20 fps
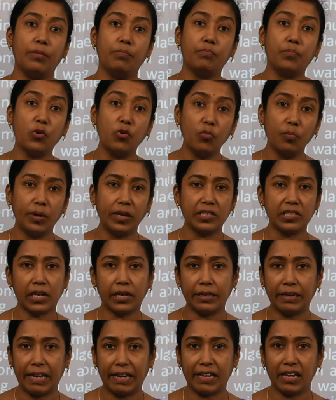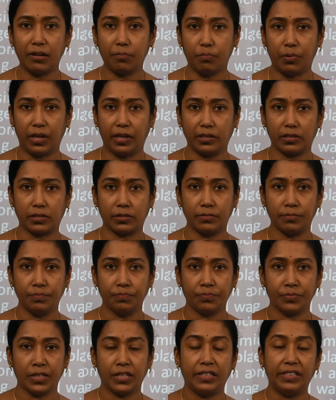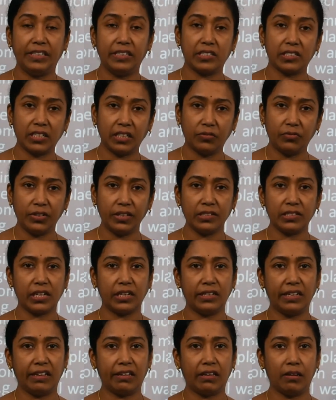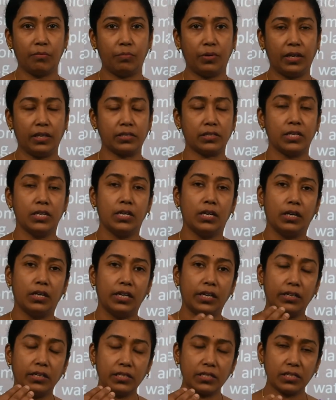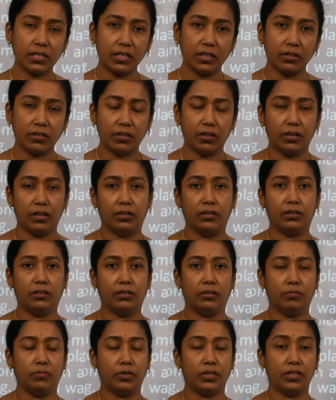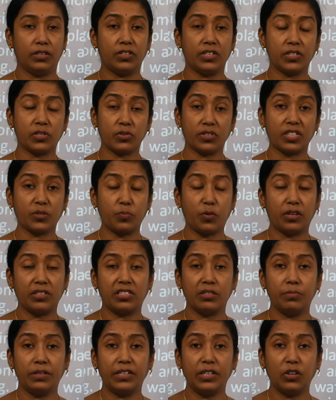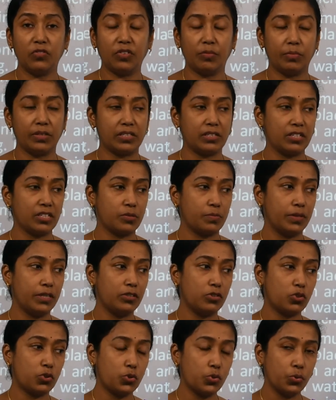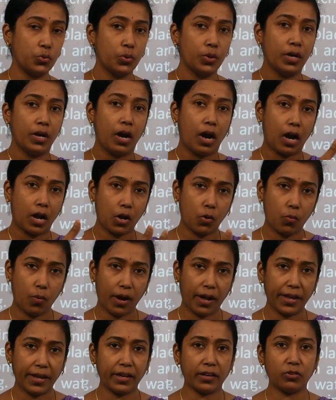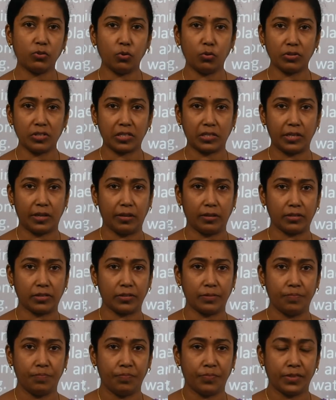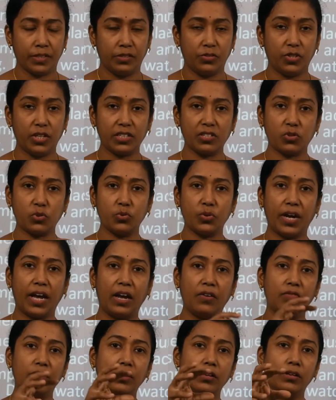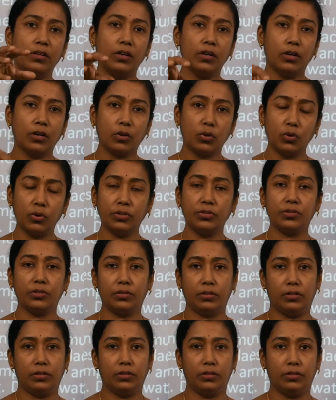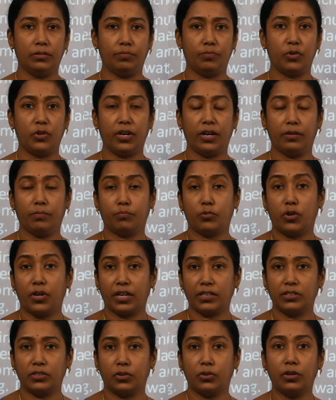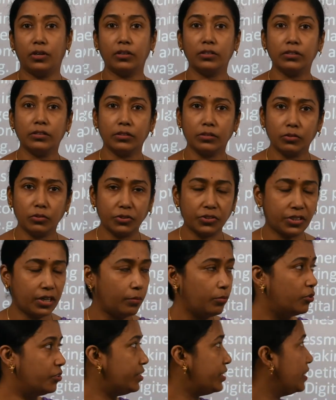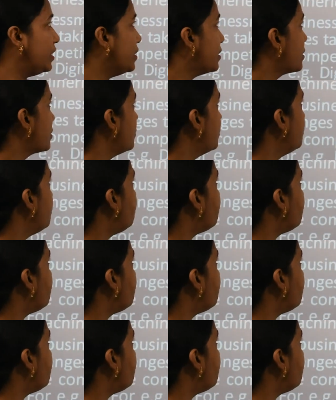improvements are taking place, discoveries are taking place. It is responsibility of a businessman to acquire those things just to have a good product or good commodities.